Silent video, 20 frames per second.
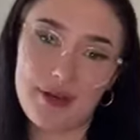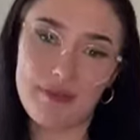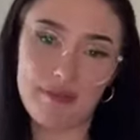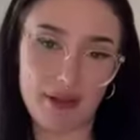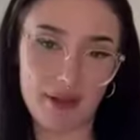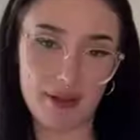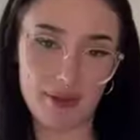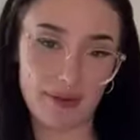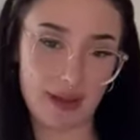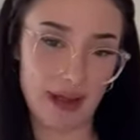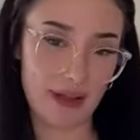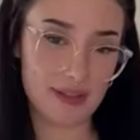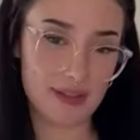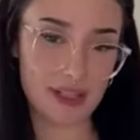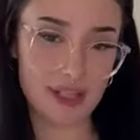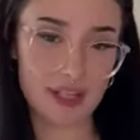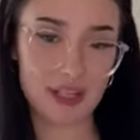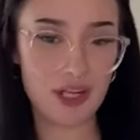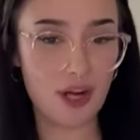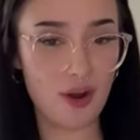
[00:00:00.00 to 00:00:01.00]
screen by the way. I
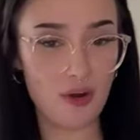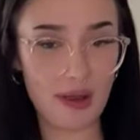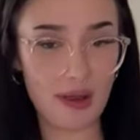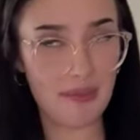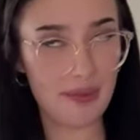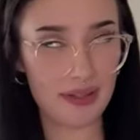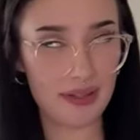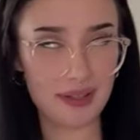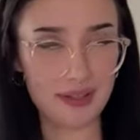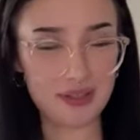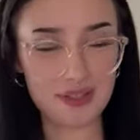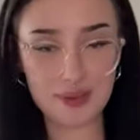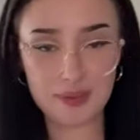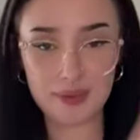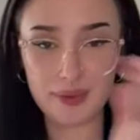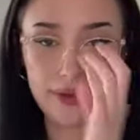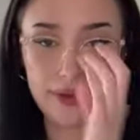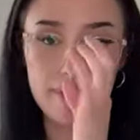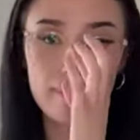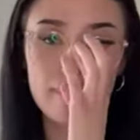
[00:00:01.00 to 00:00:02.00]
was gonna show it, but there's no
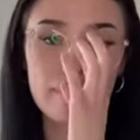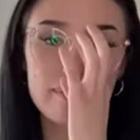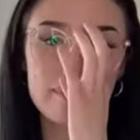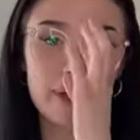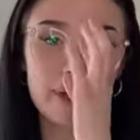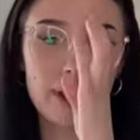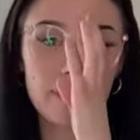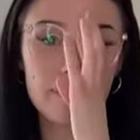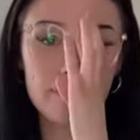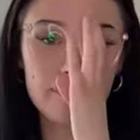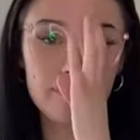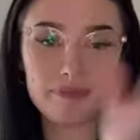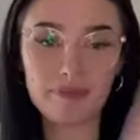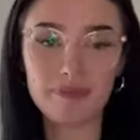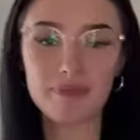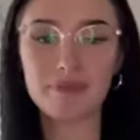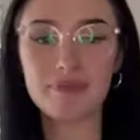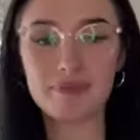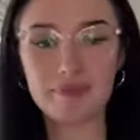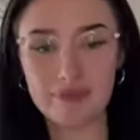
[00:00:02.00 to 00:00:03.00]
point. But
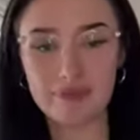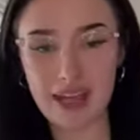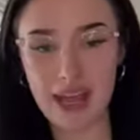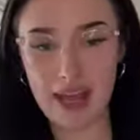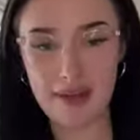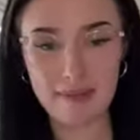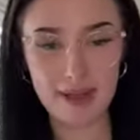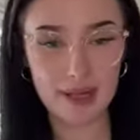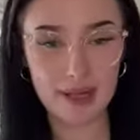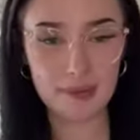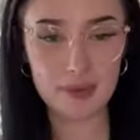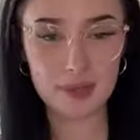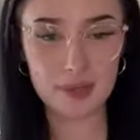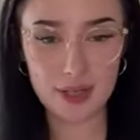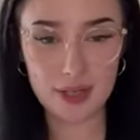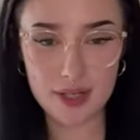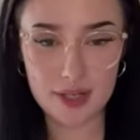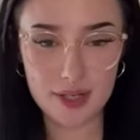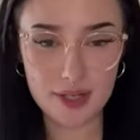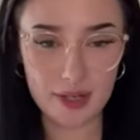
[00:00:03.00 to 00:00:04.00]
yeah, my
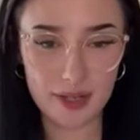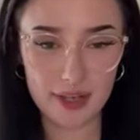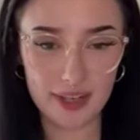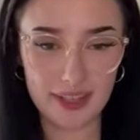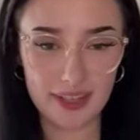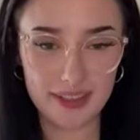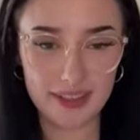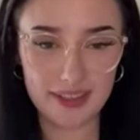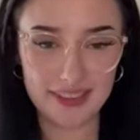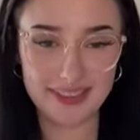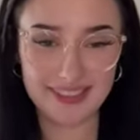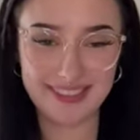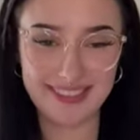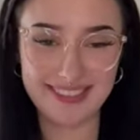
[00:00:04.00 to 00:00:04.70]
computer screen.